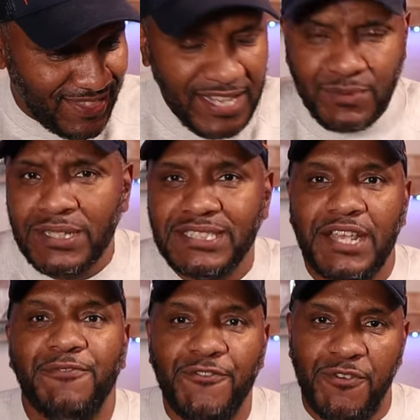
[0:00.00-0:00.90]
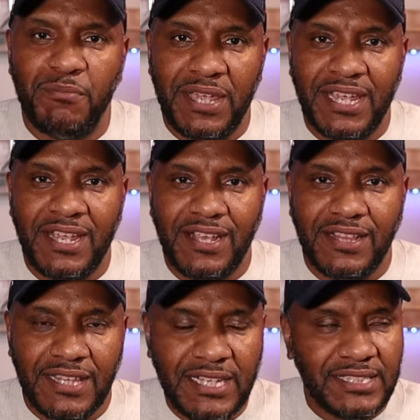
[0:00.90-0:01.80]
This one's different for me.
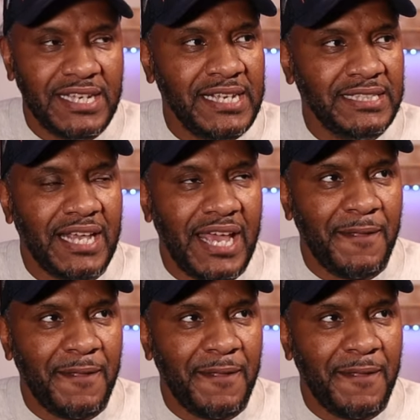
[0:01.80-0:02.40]
This is,